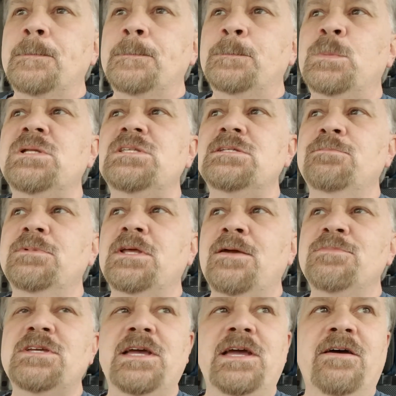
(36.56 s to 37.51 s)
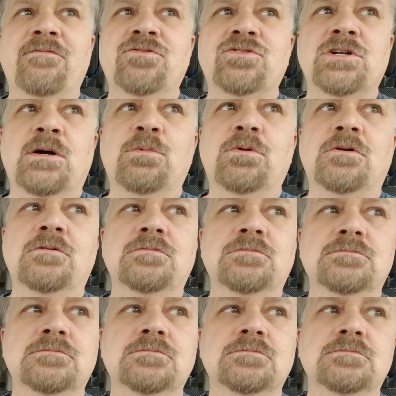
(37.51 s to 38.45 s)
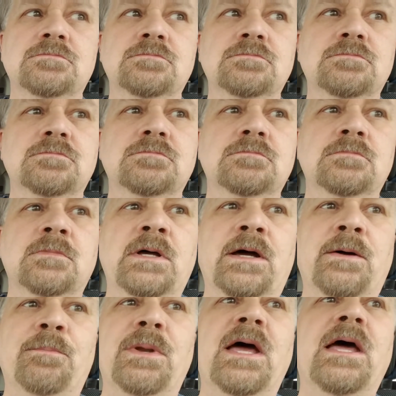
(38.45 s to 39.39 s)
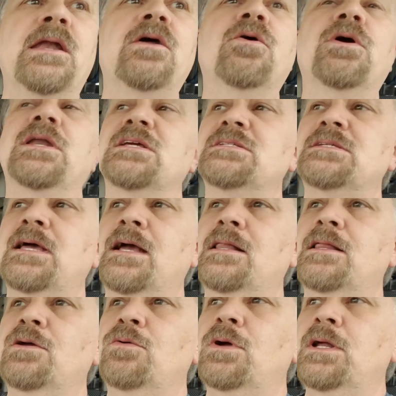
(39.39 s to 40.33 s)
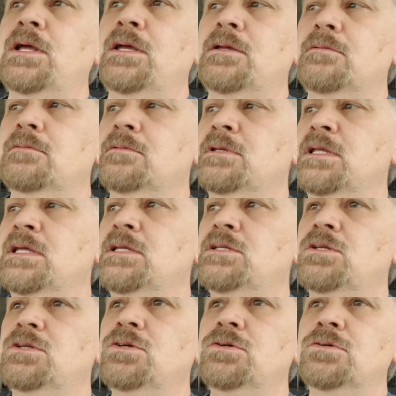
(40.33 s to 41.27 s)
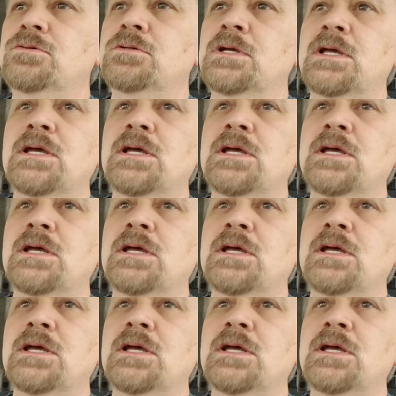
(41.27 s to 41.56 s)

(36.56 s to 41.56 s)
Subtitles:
But sometimes I have trouble not knowing exactly what I need to do.